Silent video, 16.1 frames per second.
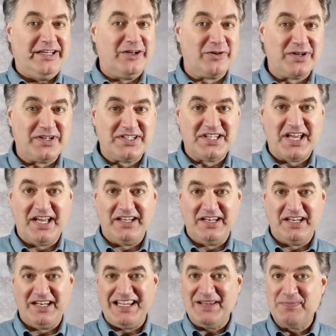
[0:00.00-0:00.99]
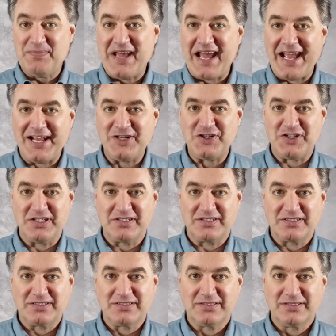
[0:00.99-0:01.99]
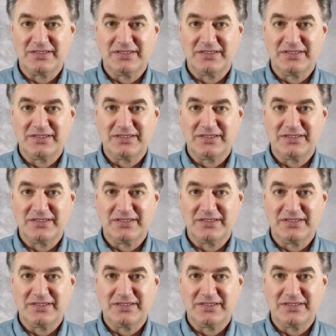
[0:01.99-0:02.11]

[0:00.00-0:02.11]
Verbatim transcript: irritated, impatient.